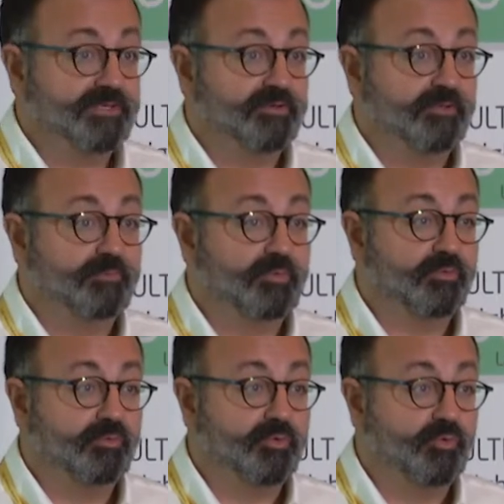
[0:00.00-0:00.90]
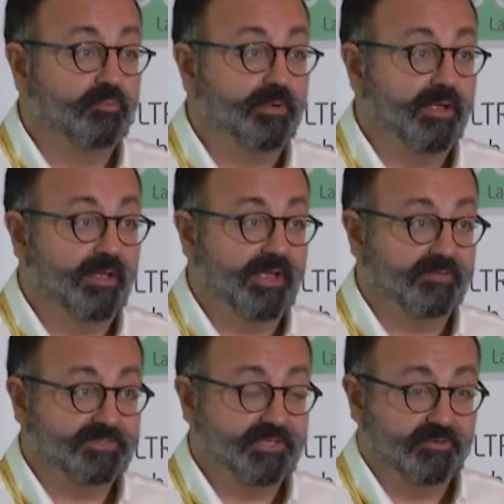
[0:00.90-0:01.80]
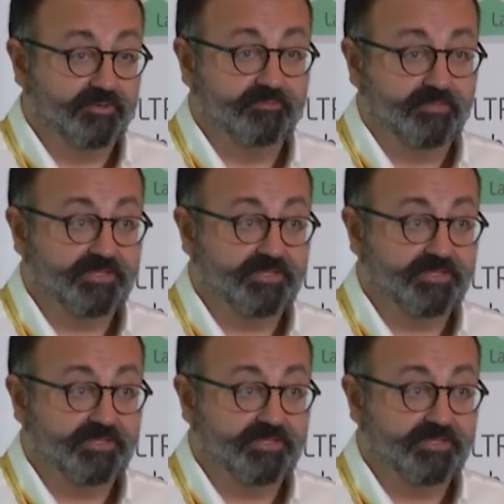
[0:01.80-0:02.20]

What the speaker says: Cirdan group. Cirdan,